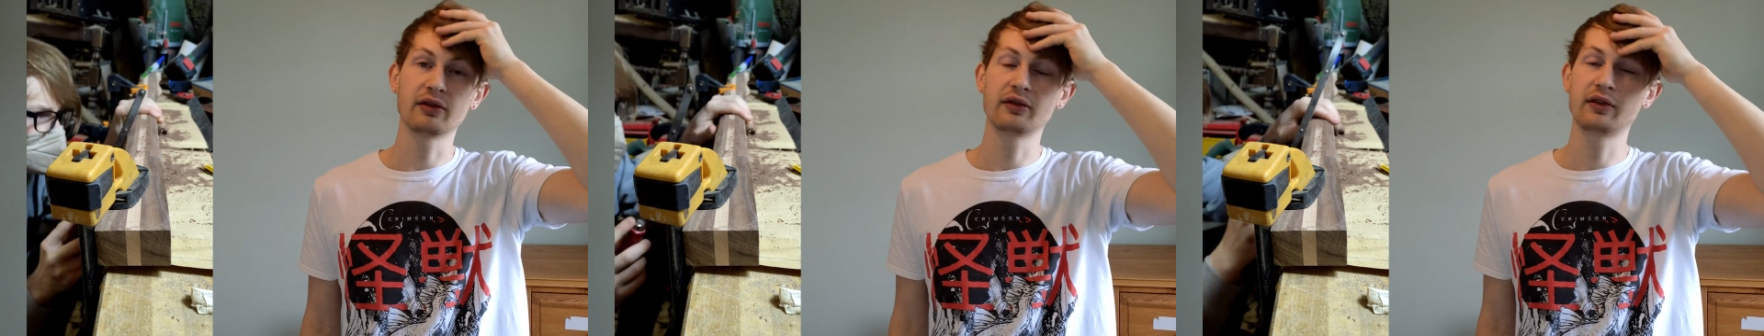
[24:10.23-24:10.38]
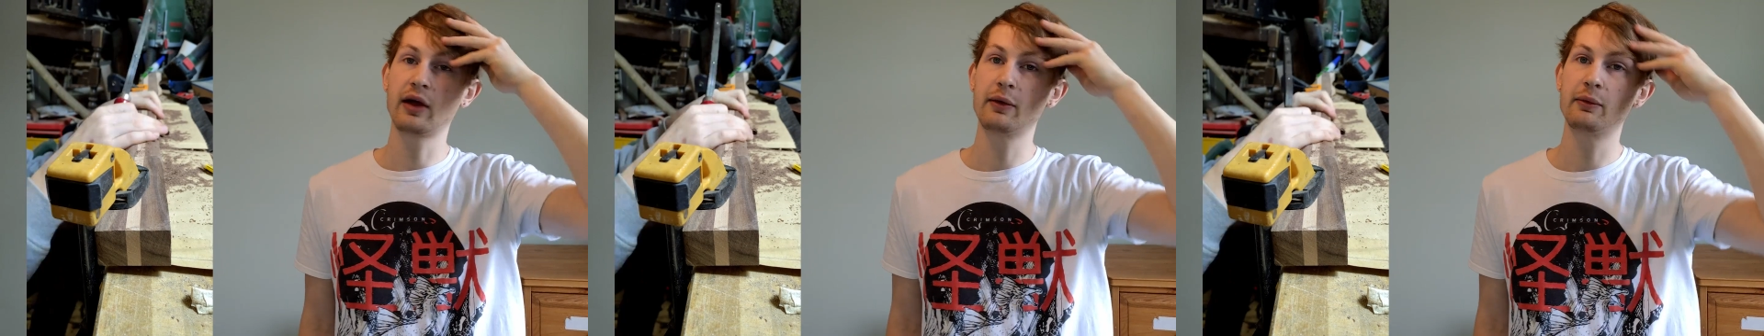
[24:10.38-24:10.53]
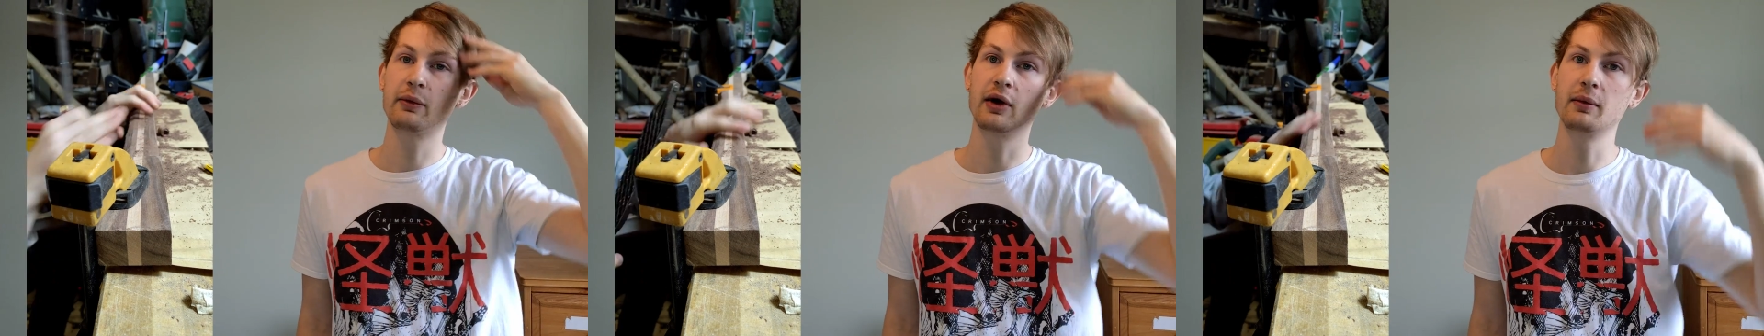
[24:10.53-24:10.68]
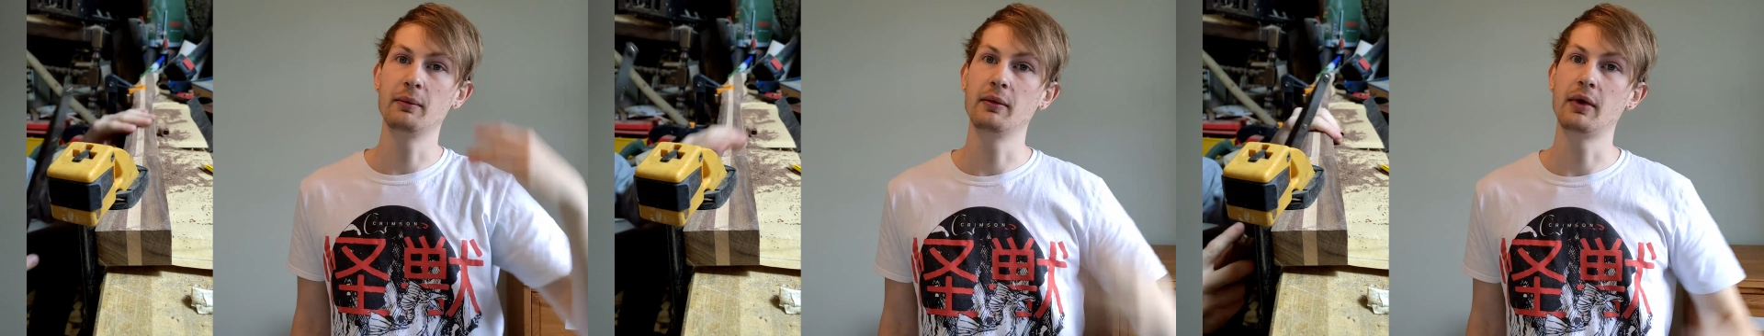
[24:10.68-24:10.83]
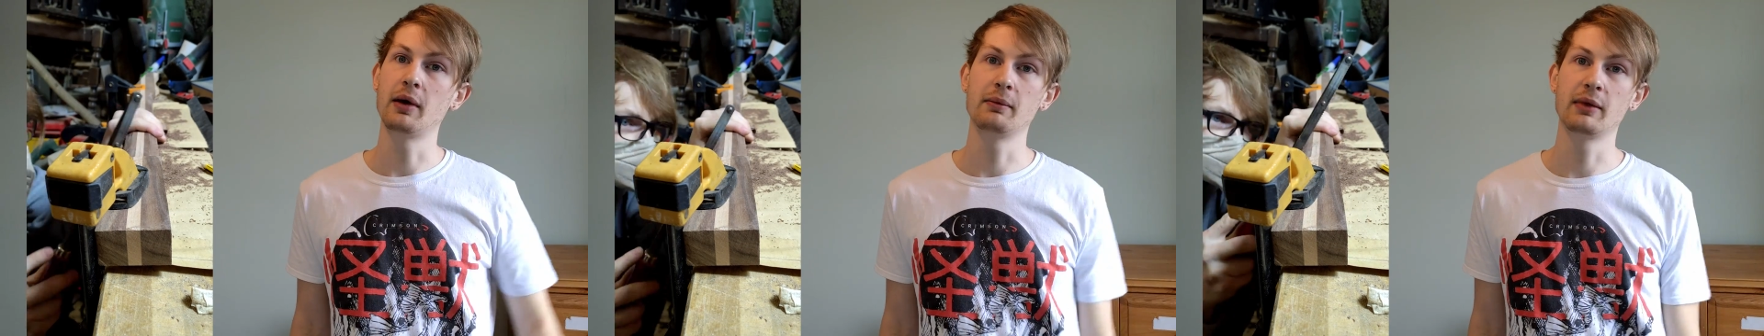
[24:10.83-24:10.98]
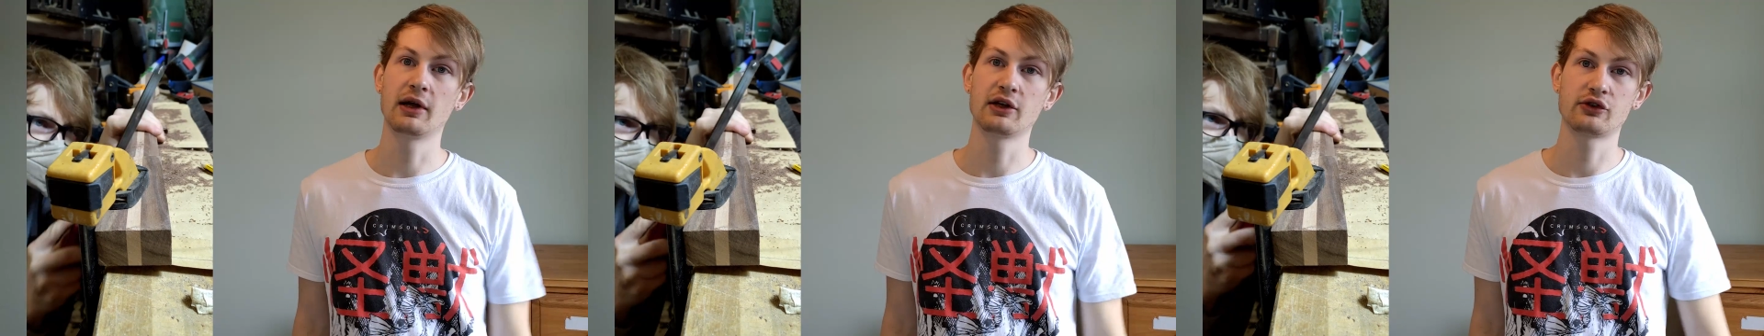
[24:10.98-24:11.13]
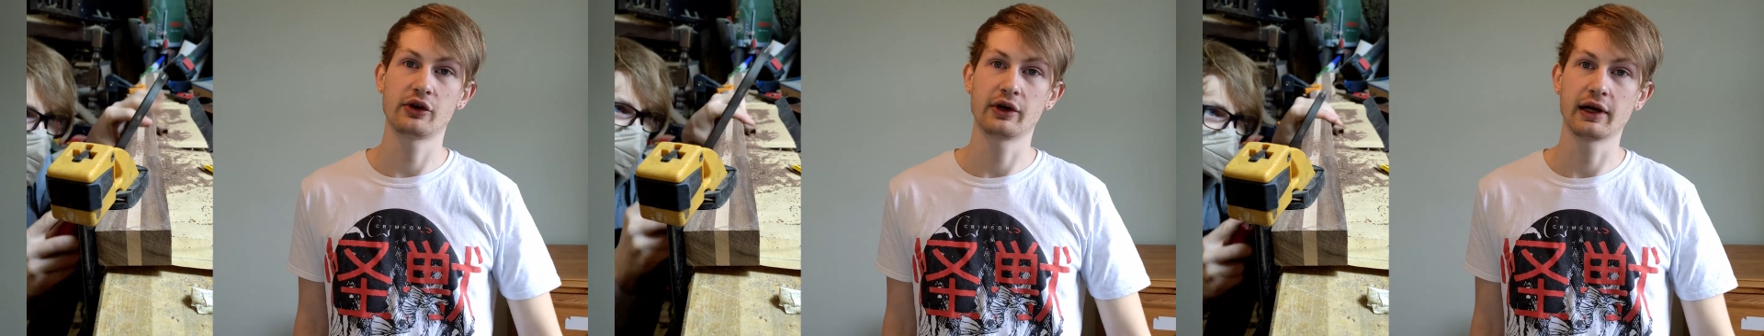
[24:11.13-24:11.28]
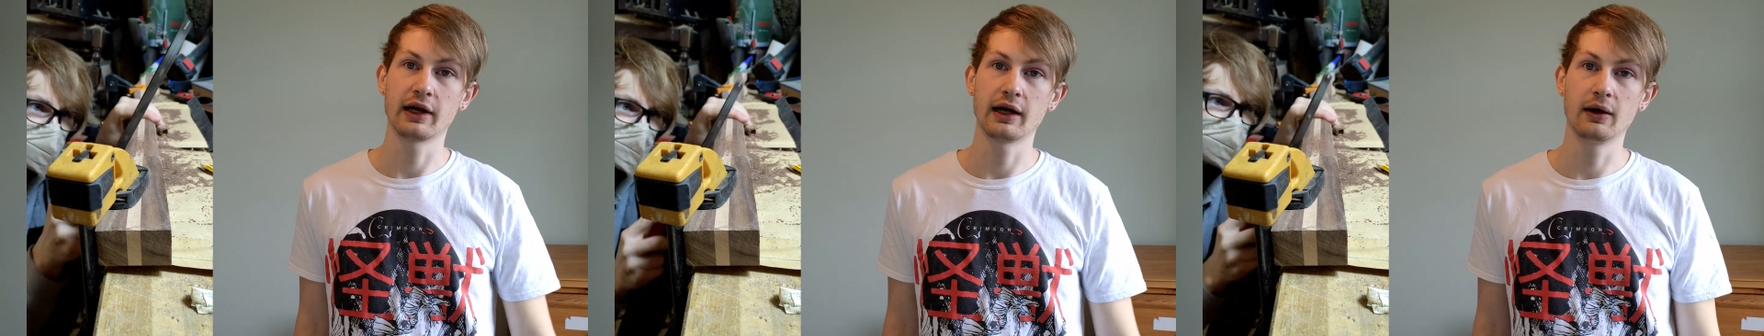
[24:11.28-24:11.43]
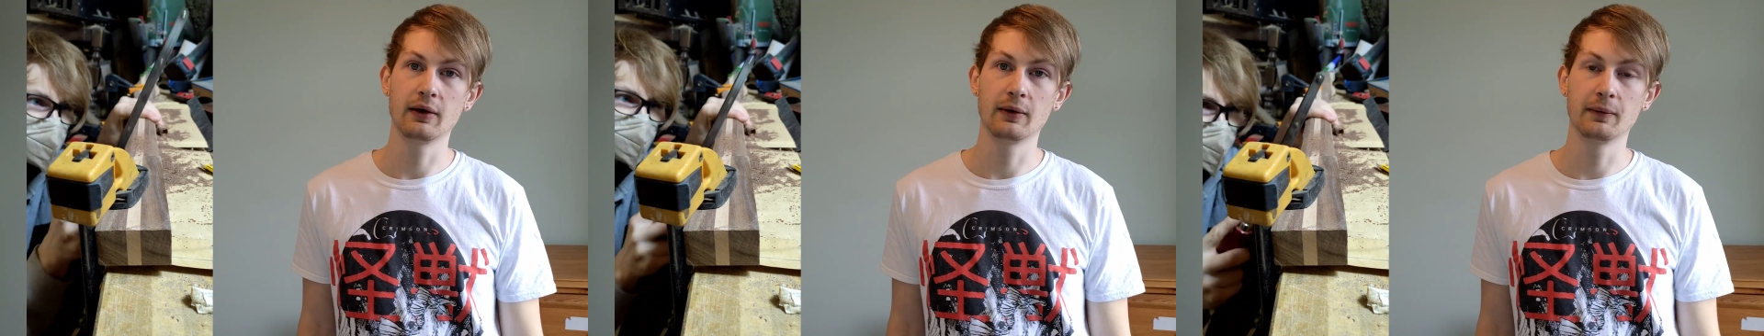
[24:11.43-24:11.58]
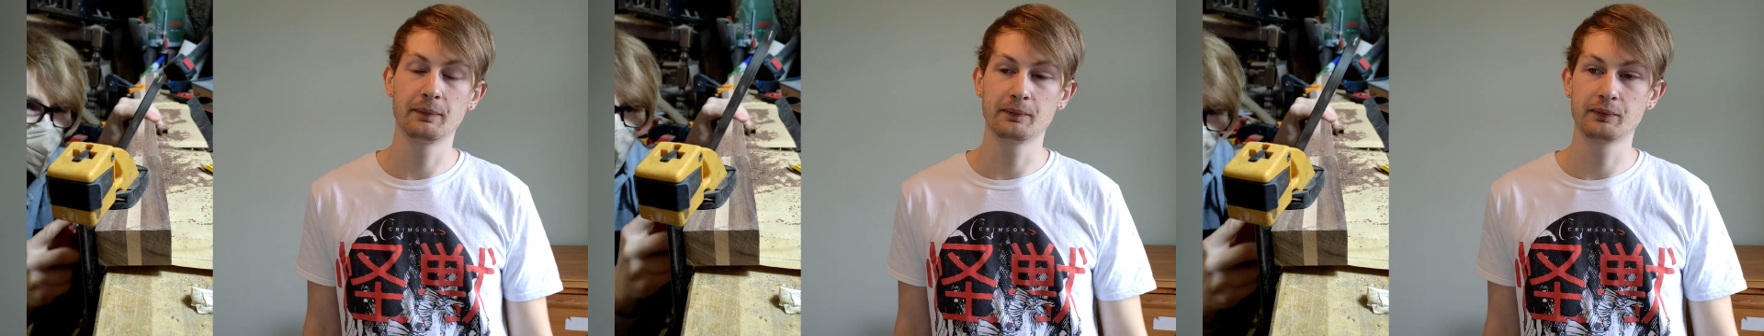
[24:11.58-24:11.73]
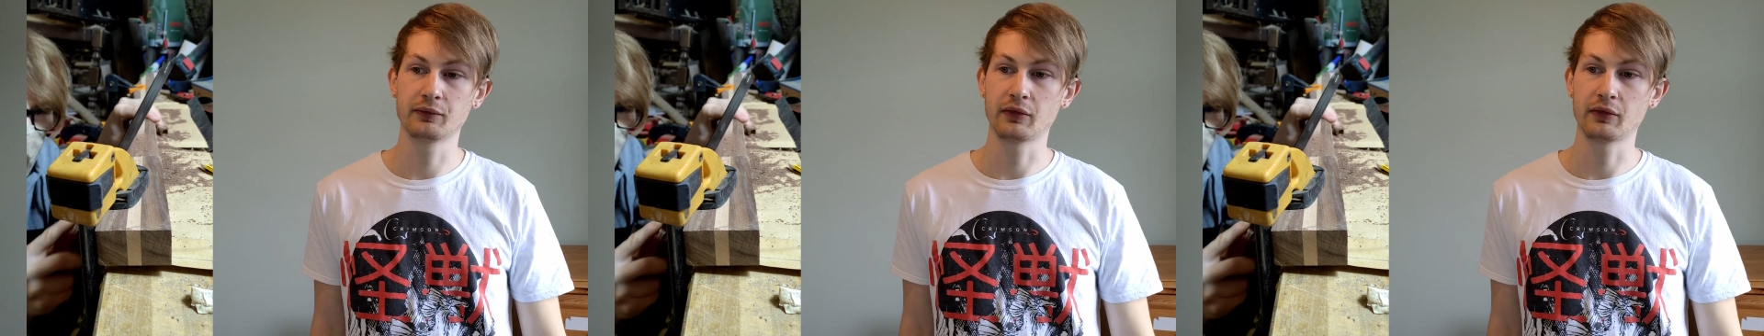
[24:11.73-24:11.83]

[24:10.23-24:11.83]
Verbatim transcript: step, I'm measuring out